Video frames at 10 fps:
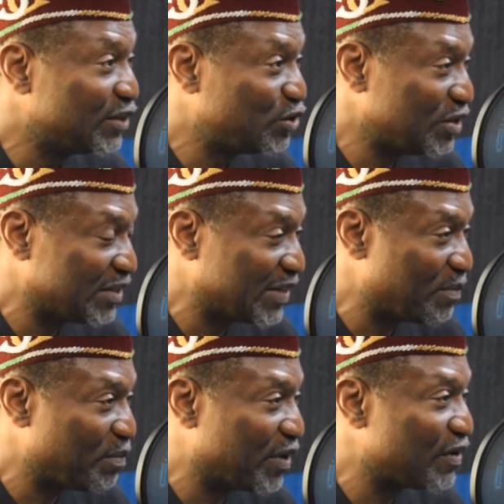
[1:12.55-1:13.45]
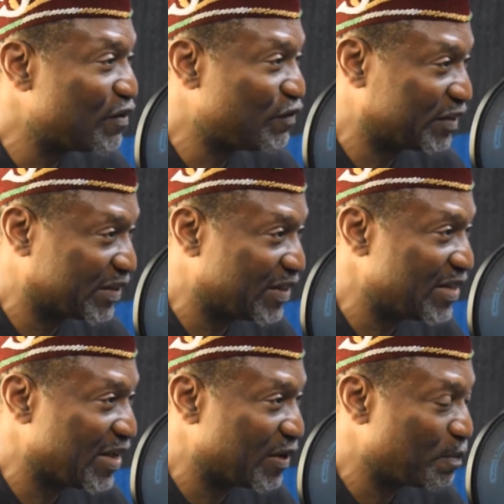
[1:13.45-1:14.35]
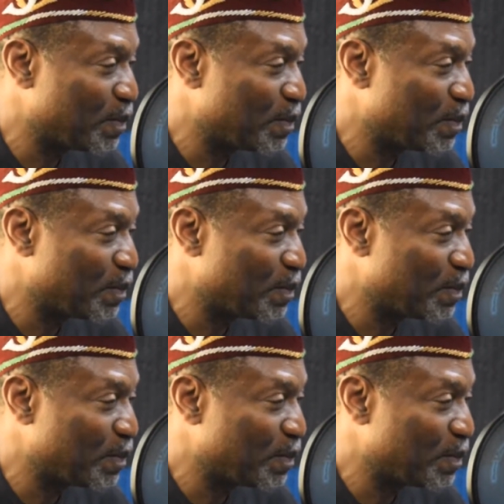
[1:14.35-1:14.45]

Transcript: to December fiscal year.